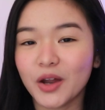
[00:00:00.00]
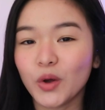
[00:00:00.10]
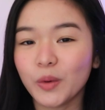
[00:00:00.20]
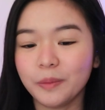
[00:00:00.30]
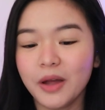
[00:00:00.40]

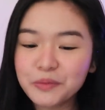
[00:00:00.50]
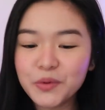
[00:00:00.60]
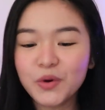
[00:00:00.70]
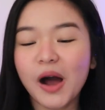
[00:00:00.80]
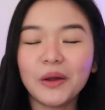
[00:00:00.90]
merong
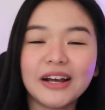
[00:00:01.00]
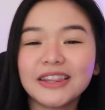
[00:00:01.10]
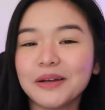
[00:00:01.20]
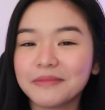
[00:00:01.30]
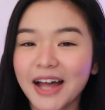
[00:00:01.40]
pumukaw
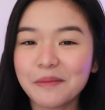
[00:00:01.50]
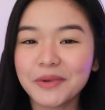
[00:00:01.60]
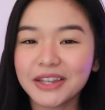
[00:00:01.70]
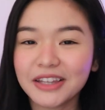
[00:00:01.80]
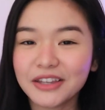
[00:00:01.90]
ng
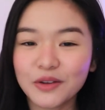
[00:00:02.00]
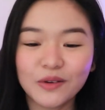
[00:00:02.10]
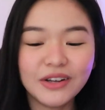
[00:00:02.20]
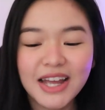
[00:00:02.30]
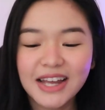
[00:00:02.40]
damdamin
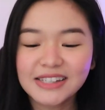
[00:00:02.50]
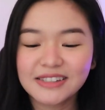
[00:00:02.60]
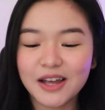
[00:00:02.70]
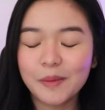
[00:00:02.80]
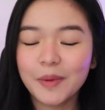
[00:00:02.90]
ninyo
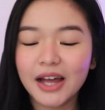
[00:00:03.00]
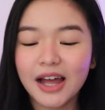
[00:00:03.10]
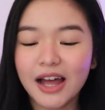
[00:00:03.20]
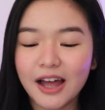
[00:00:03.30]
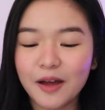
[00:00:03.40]
sa
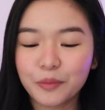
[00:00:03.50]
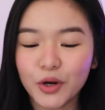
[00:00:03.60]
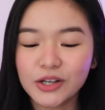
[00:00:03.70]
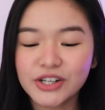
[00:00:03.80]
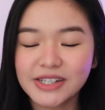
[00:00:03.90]
mga
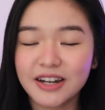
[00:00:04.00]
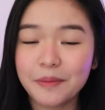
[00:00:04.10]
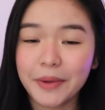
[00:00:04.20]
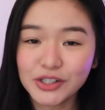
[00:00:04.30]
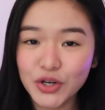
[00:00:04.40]
projects na
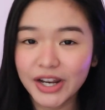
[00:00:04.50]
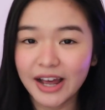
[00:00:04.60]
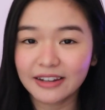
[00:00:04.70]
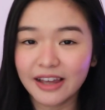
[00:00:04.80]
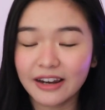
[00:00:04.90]
na-mention
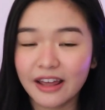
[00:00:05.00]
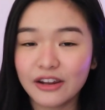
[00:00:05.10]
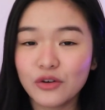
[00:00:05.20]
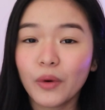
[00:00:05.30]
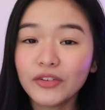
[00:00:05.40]
natin
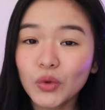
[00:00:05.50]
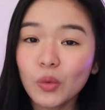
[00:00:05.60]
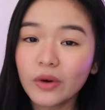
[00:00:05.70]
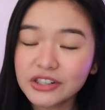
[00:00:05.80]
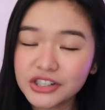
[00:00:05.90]
and you want to
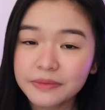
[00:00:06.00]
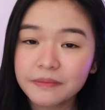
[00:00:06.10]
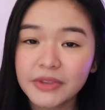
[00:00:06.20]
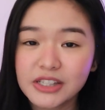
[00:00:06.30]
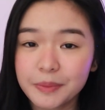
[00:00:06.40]
watch
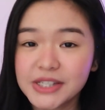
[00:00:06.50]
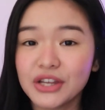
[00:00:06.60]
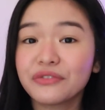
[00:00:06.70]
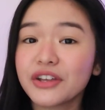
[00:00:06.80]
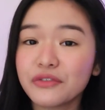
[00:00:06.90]

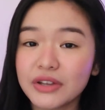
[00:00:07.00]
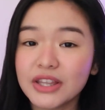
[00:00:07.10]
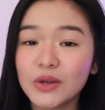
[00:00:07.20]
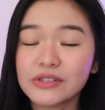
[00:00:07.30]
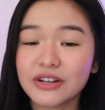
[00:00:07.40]
specific
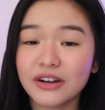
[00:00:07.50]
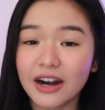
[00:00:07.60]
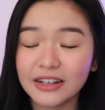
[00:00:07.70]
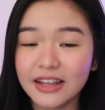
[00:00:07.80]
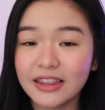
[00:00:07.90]
videos
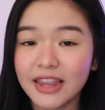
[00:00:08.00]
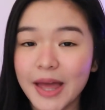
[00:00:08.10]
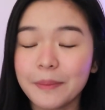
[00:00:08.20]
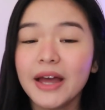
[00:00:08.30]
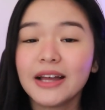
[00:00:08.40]
regarding
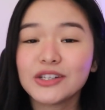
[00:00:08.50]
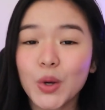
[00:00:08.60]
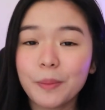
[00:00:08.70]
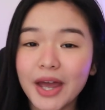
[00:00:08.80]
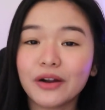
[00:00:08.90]
them.
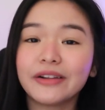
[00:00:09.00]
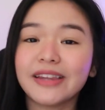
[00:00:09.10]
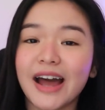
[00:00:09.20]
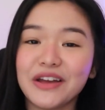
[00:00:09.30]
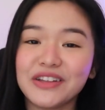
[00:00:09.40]
So, meron
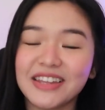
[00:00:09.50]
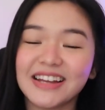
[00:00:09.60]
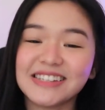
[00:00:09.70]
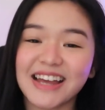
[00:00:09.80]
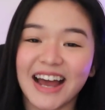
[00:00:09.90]
tayo
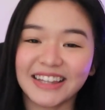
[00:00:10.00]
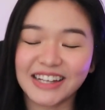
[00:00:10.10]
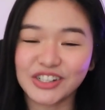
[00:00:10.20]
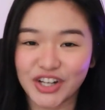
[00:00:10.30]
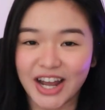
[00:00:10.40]
niyan sa
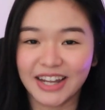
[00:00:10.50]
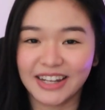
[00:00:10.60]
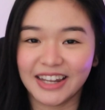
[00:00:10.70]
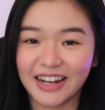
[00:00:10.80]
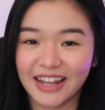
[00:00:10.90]
ating
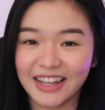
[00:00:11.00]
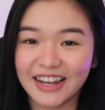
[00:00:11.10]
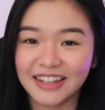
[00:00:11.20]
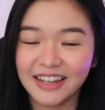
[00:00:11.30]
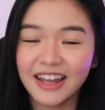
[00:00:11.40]
channel.
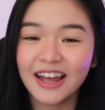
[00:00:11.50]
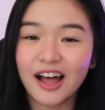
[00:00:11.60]
Again,